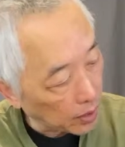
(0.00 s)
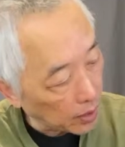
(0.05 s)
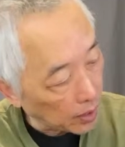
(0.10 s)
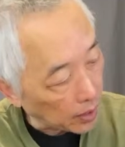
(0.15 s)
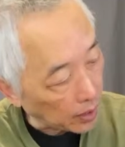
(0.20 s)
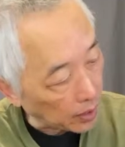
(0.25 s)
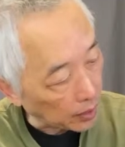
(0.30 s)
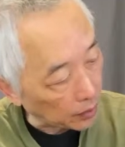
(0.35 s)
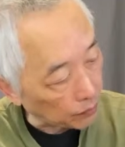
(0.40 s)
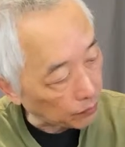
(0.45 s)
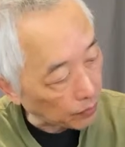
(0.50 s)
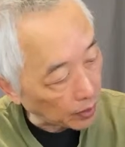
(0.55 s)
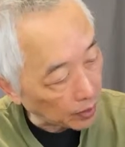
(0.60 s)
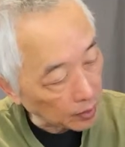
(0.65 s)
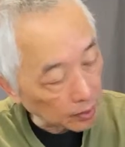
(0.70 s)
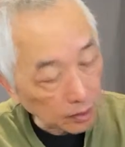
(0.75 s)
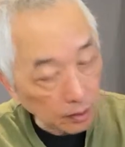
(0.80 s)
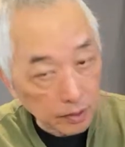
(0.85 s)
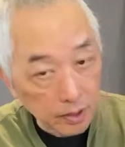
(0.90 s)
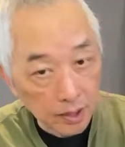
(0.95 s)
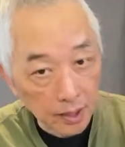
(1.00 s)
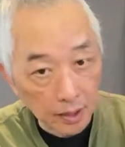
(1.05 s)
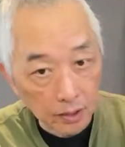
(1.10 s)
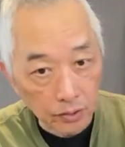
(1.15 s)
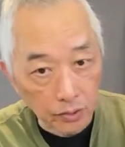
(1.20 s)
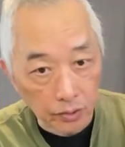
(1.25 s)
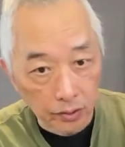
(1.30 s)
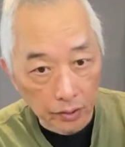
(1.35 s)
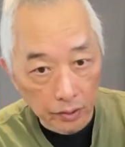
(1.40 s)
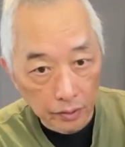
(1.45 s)
and right in the
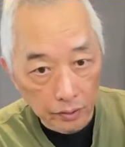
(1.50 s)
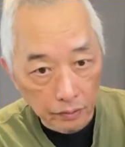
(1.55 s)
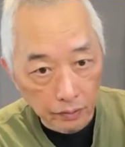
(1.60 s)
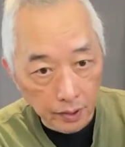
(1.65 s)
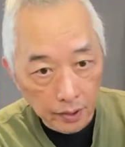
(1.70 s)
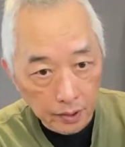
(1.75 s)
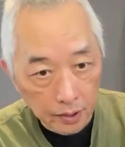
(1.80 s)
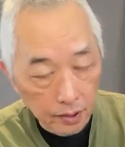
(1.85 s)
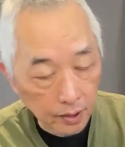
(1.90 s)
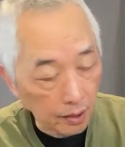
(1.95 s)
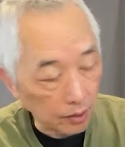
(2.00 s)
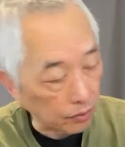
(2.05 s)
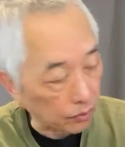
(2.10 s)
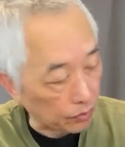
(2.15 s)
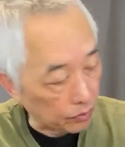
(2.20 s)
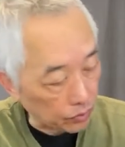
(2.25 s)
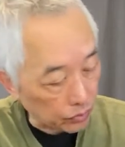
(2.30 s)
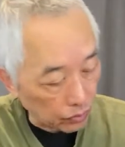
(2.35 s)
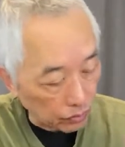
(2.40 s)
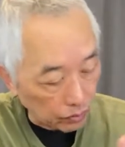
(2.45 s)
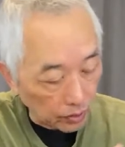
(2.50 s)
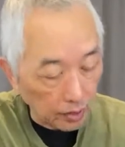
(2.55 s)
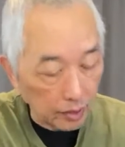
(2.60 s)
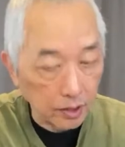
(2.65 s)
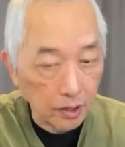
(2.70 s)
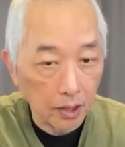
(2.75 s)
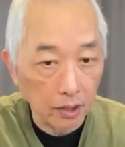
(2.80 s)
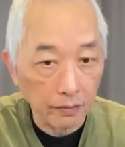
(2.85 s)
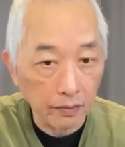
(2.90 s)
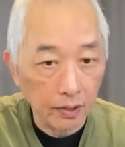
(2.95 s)
center, right in the center. So let's
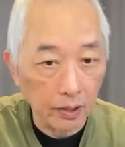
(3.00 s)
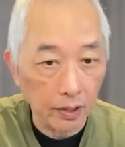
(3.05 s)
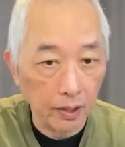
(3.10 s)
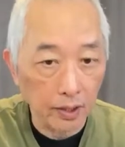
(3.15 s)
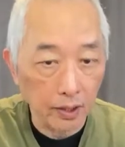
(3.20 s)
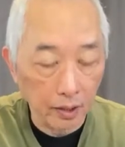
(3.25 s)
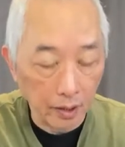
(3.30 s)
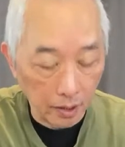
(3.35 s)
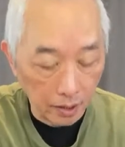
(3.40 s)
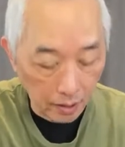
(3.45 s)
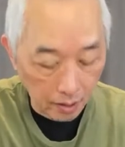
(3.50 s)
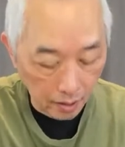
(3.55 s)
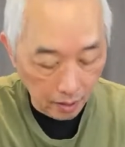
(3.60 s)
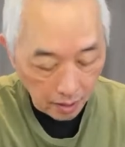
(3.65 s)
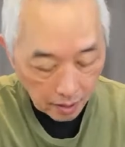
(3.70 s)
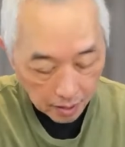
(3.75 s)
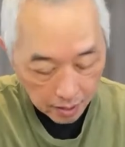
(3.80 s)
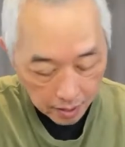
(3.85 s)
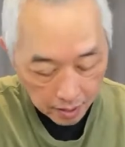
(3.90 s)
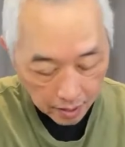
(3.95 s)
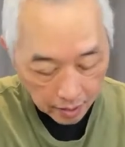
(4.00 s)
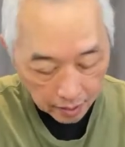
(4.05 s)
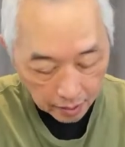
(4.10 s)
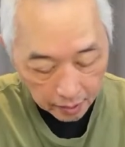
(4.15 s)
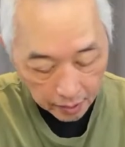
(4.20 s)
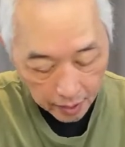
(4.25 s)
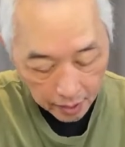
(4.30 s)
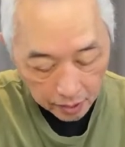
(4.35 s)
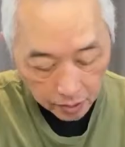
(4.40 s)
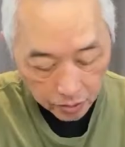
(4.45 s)
give it a
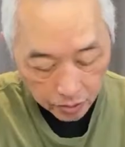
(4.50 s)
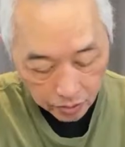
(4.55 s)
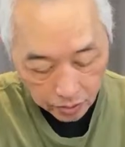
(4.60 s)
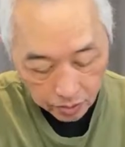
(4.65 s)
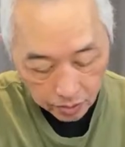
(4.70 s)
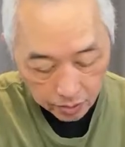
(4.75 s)
nudge,